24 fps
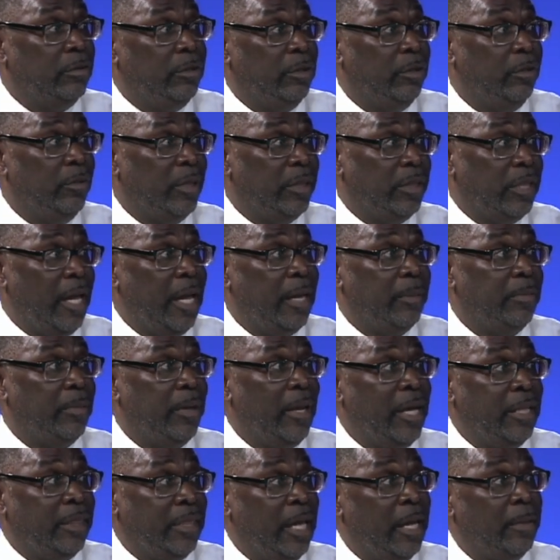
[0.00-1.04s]
you at
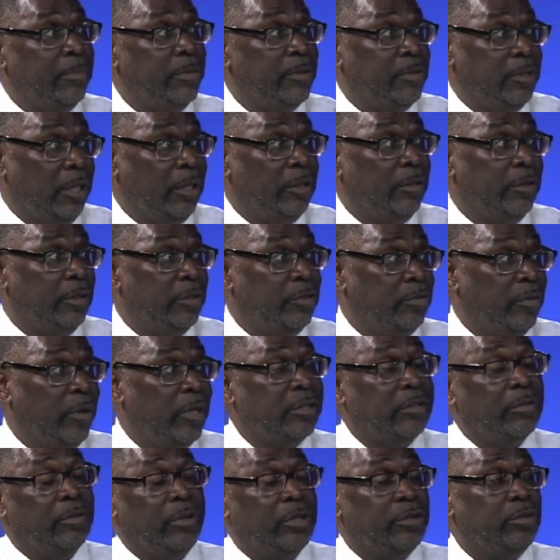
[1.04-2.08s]
that particular address
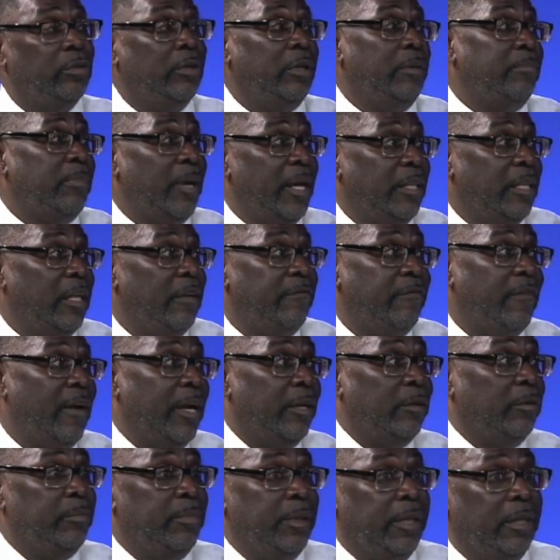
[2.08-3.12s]
so that you can pay that
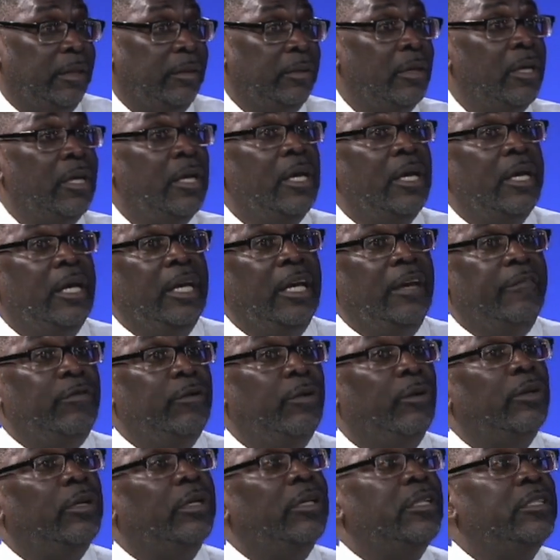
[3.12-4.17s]
final bill. If you're
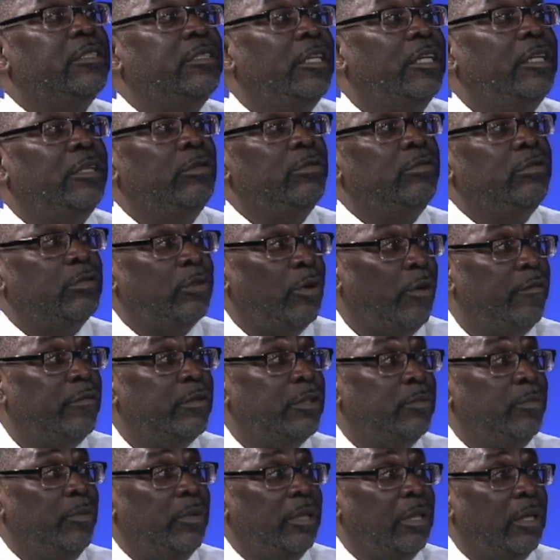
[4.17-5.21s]
going to continue
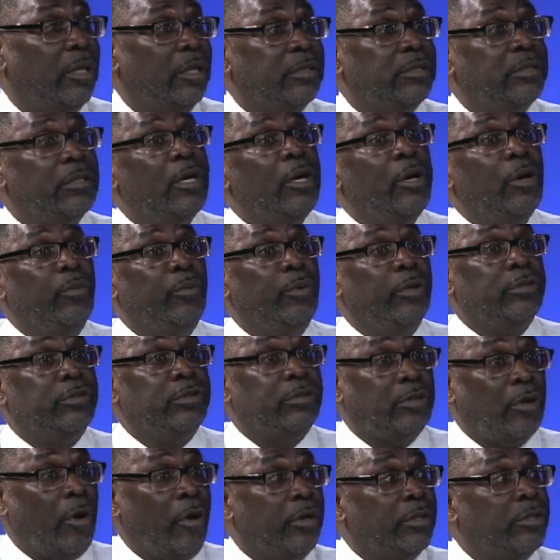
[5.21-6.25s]
service with us, we'll
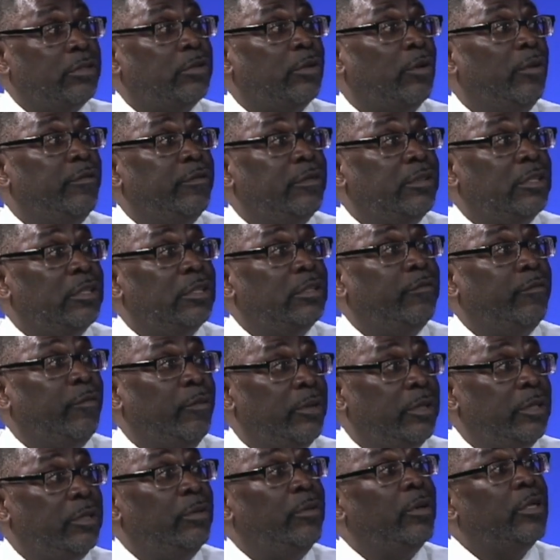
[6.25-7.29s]
start services for
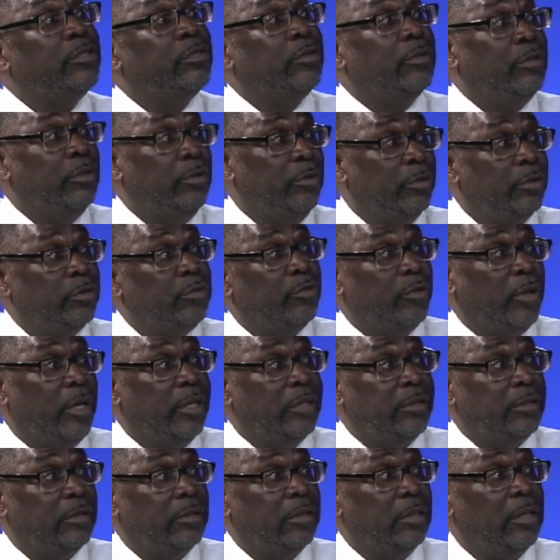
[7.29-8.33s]
you at your new
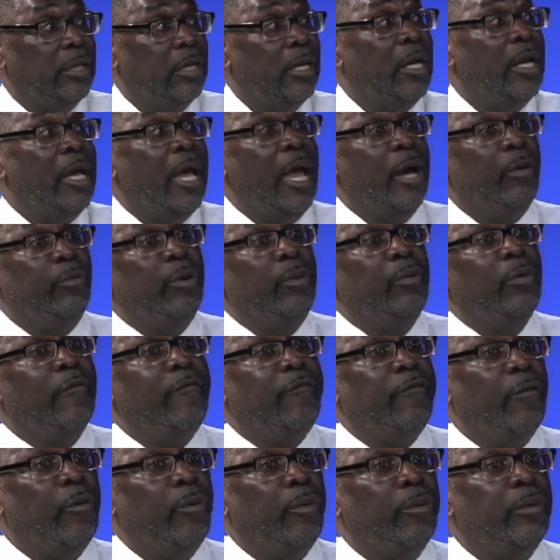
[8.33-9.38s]
address, and we will
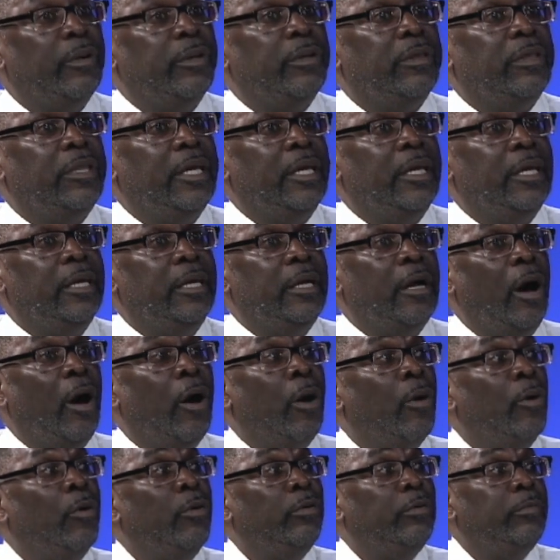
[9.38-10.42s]
forward the
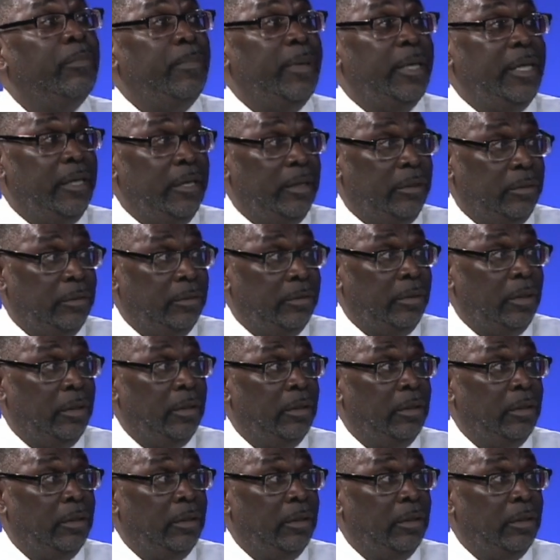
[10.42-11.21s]
old bill